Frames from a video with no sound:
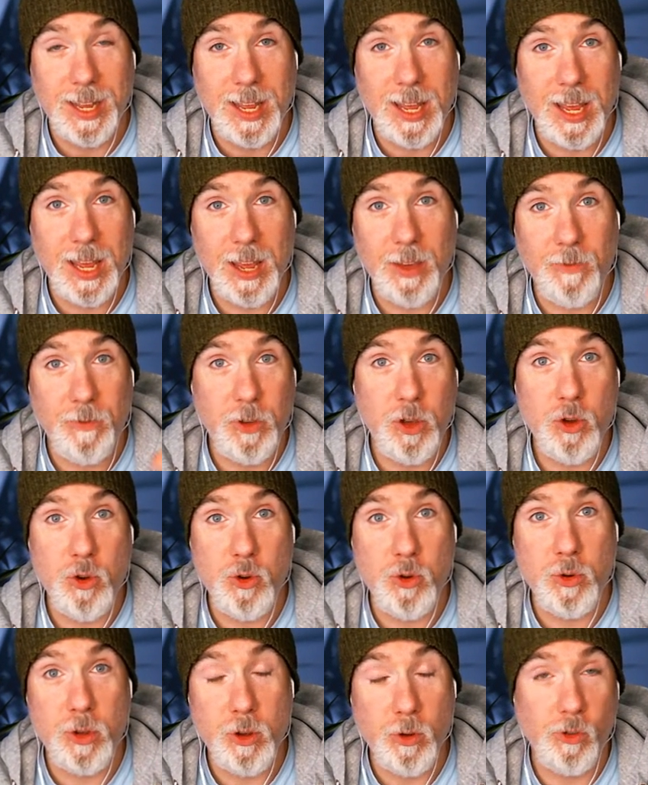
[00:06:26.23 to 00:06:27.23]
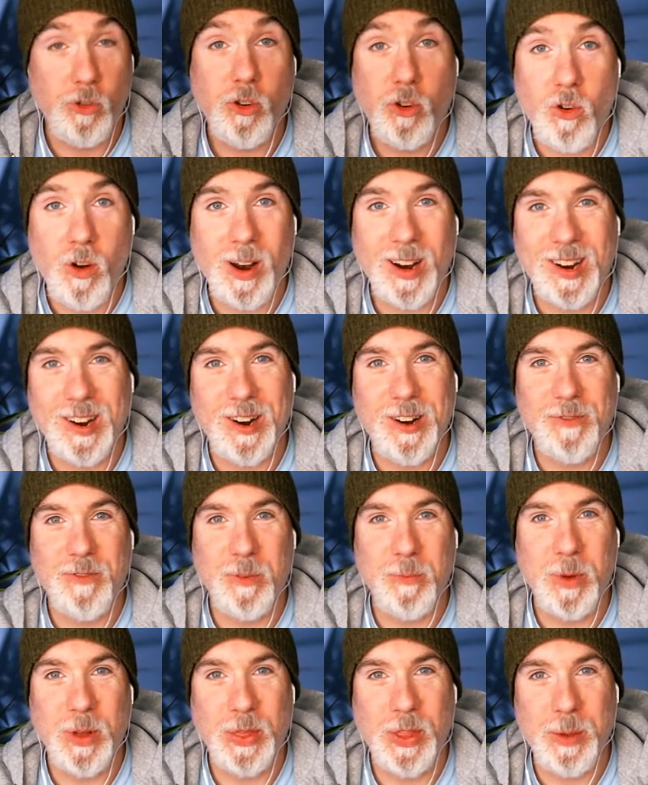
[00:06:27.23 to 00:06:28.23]
if you use your credit card for
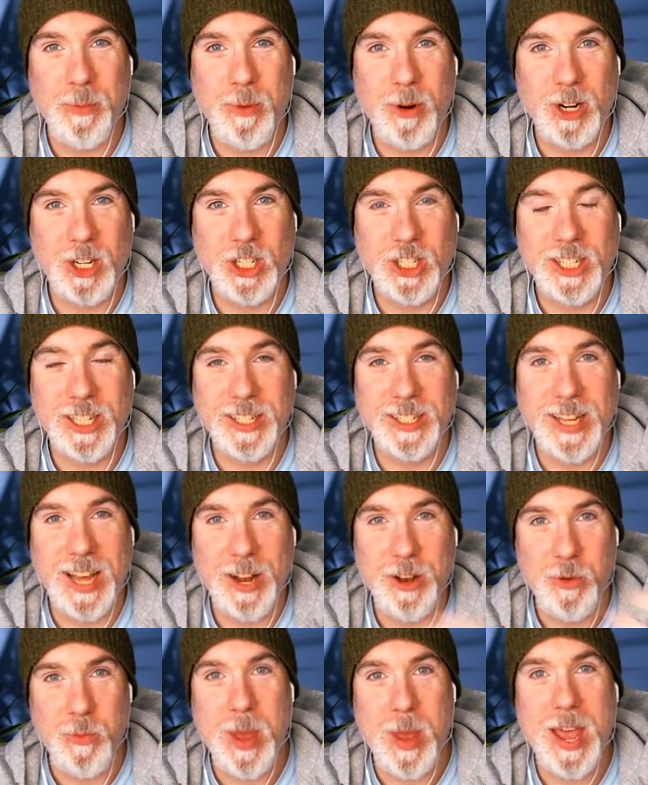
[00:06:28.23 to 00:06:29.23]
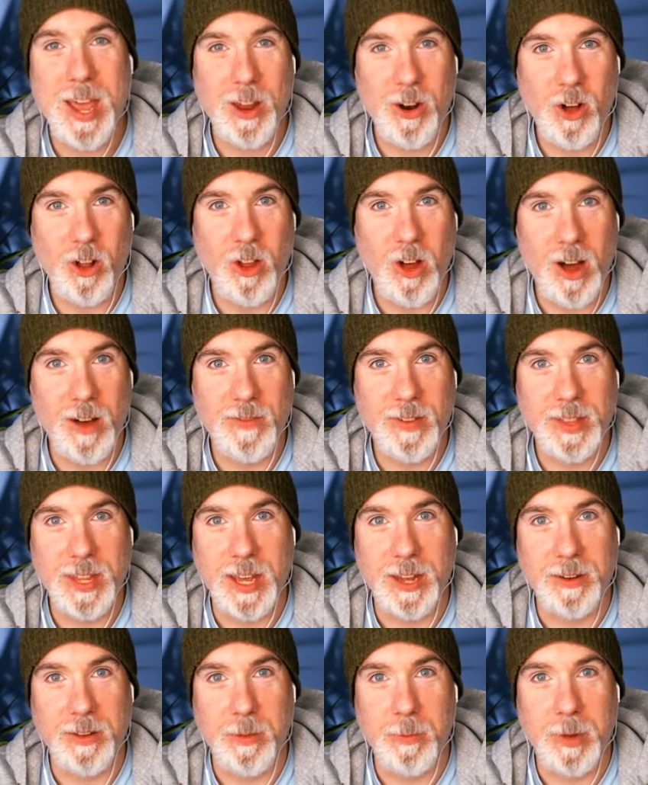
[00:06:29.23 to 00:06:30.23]
monthly purchases and you pay it all off at the
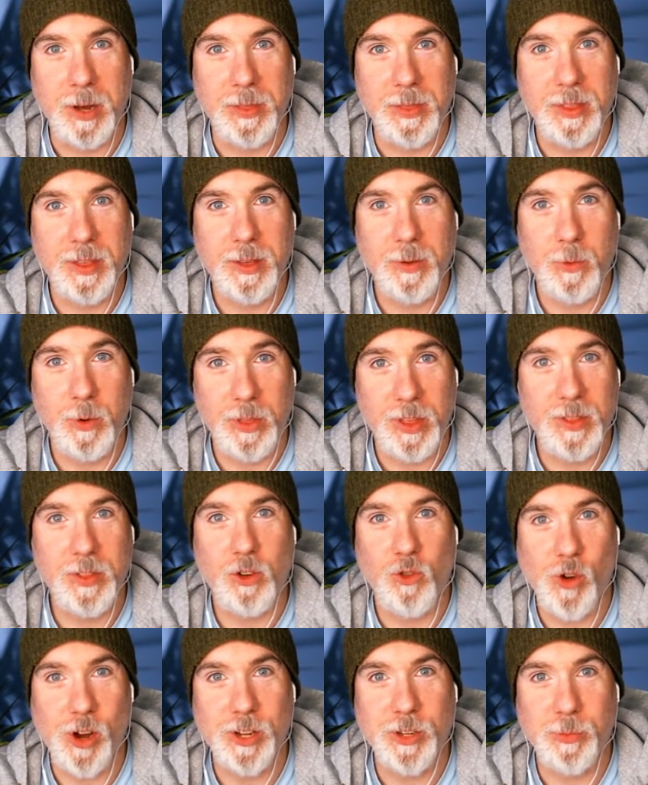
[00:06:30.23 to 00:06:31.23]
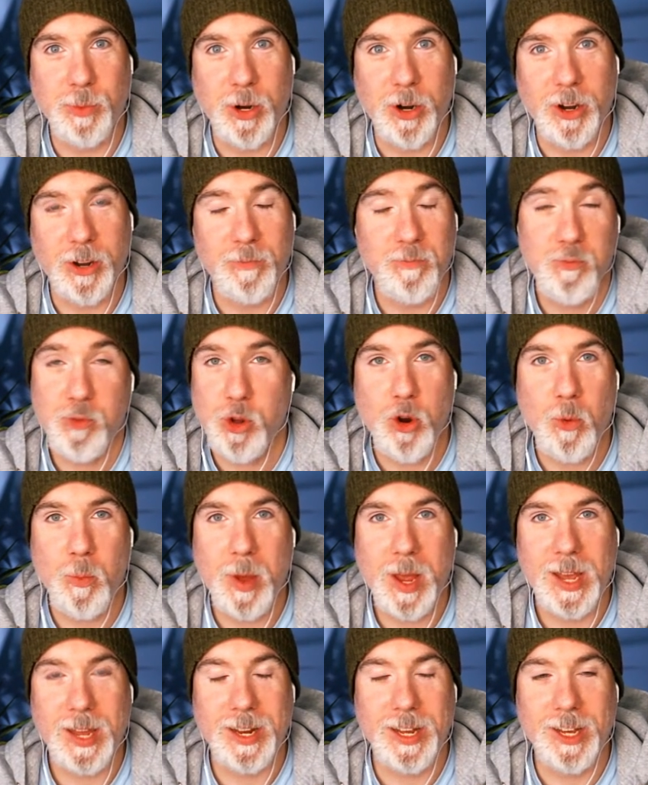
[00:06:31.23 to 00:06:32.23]
end of the month within the grace period. You don't
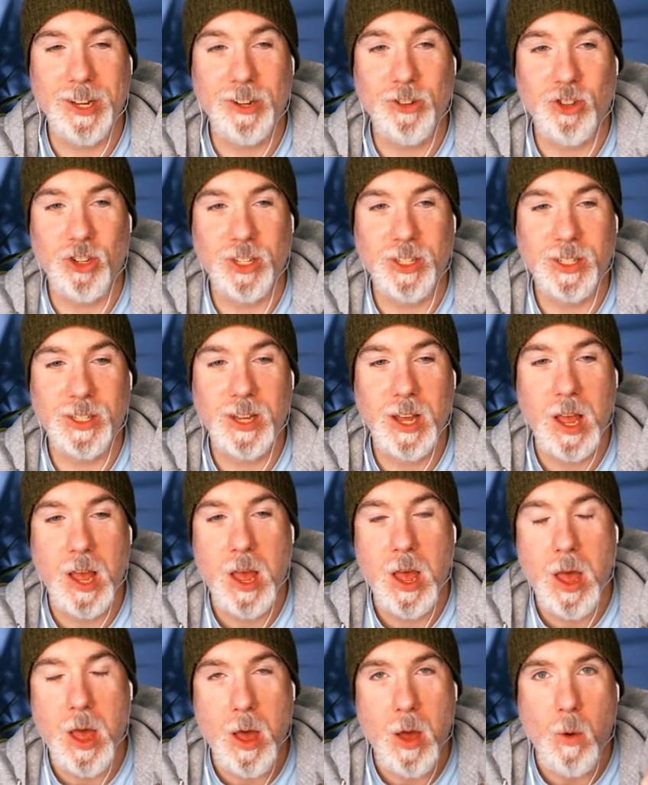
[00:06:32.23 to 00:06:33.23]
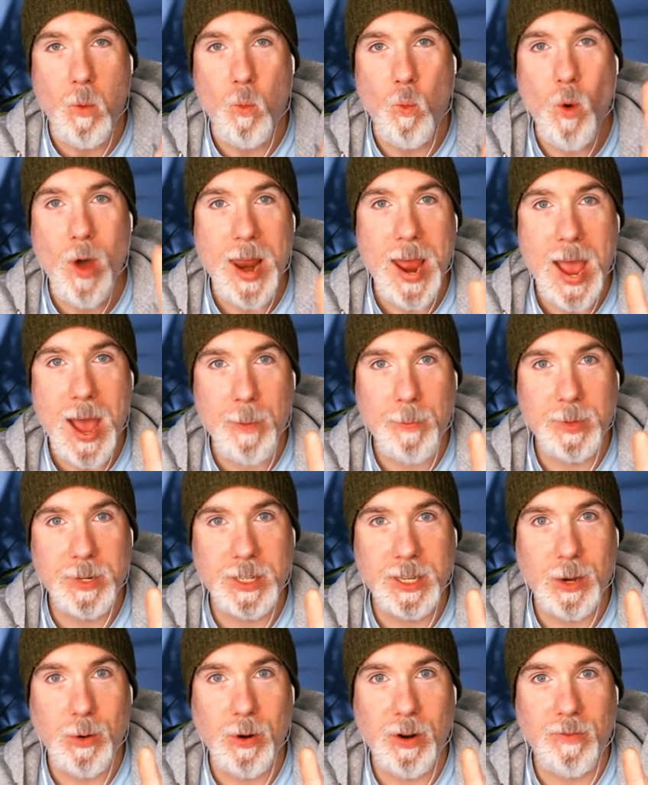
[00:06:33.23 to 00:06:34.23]
pay any interest. What
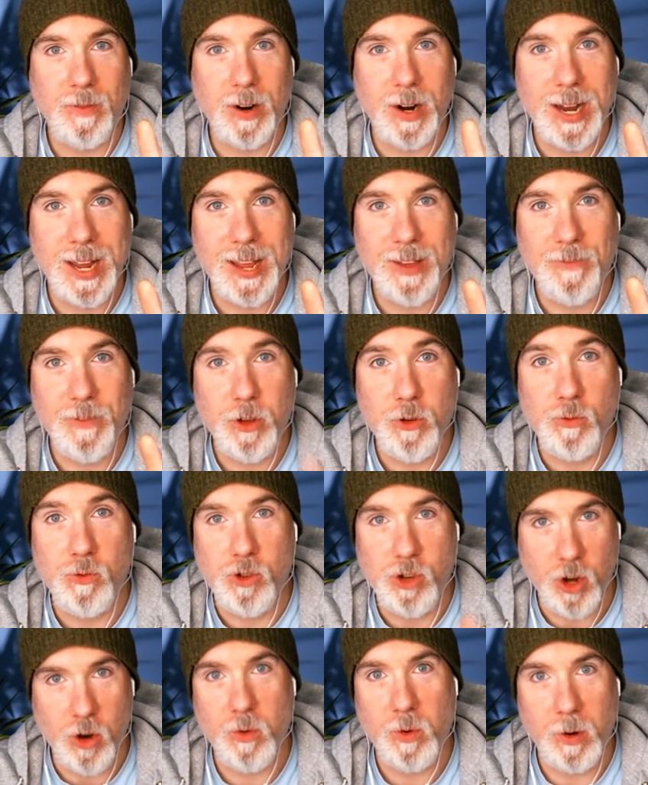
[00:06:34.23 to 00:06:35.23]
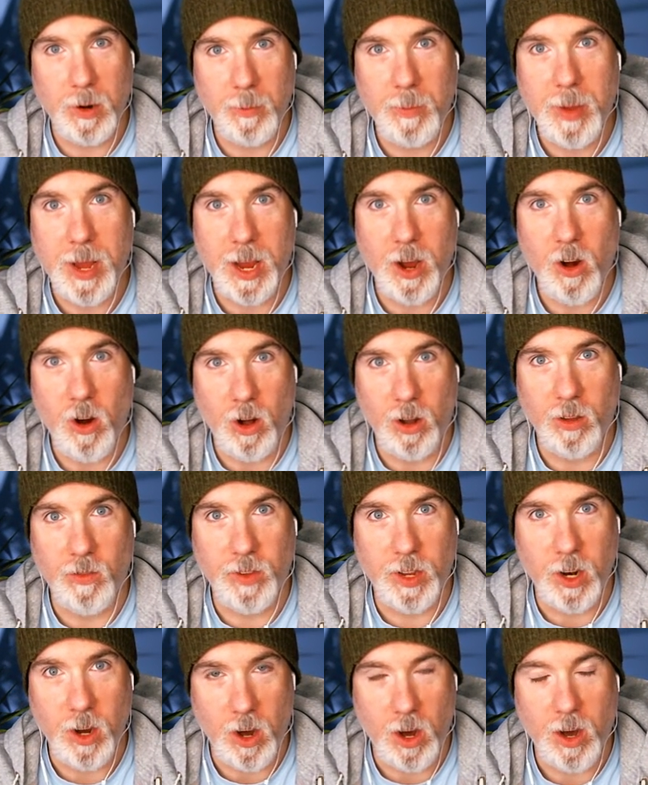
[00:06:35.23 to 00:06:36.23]
happens, however, if you don't pay all of
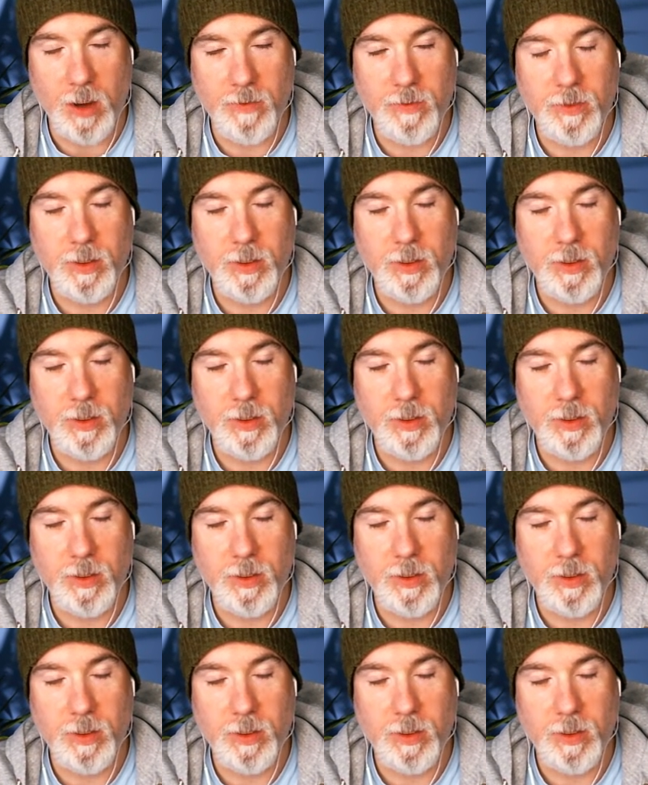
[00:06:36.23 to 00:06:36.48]
it off?